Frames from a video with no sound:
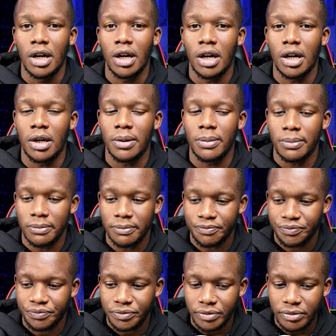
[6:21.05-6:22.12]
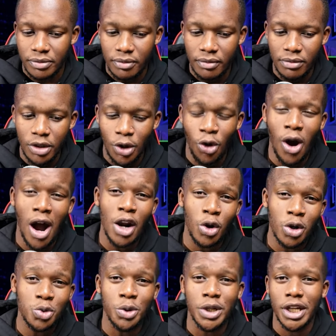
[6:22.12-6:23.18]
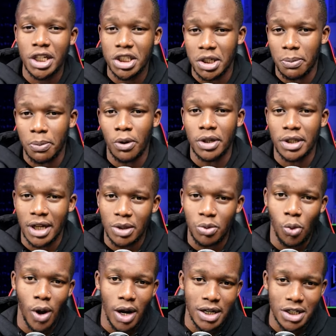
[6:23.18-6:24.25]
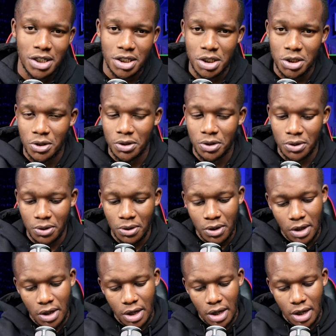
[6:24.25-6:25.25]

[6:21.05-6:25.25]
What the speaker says: or a lot would hinge upon that one decision, you know.